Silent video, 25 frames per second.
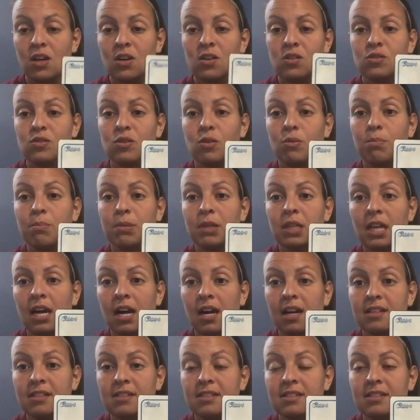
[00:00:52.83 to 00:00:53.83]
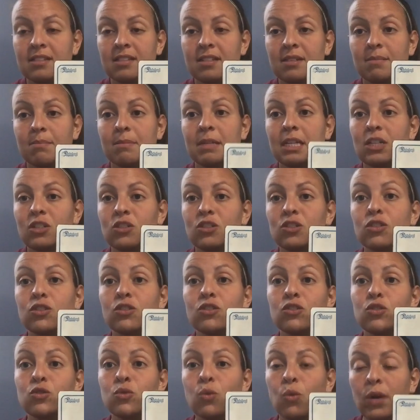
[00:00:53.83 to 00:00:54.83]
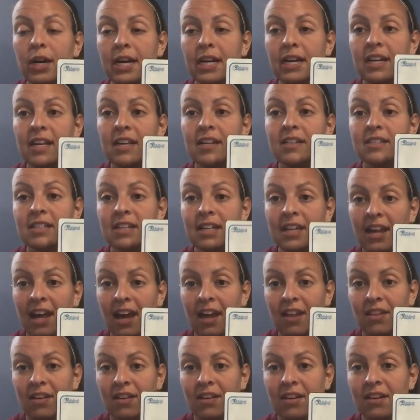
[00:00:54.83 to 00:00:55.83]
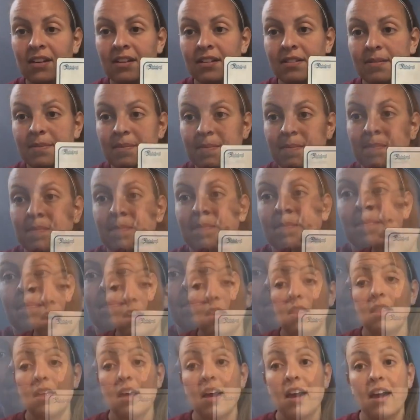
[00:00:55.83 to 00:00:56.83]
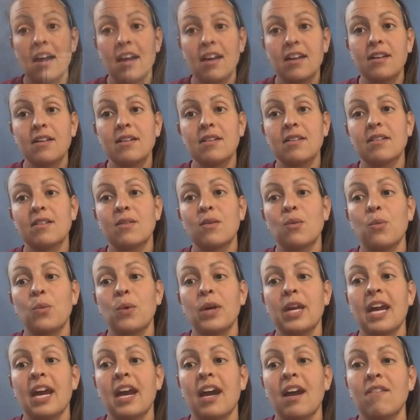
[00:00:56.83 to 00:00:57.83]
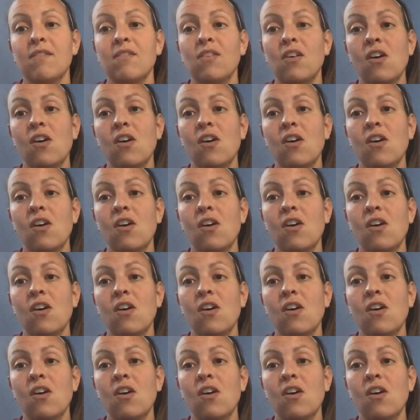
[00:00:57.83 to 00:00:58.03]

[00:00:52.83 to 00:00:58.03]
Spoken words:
So plus means you're joining together. And then we have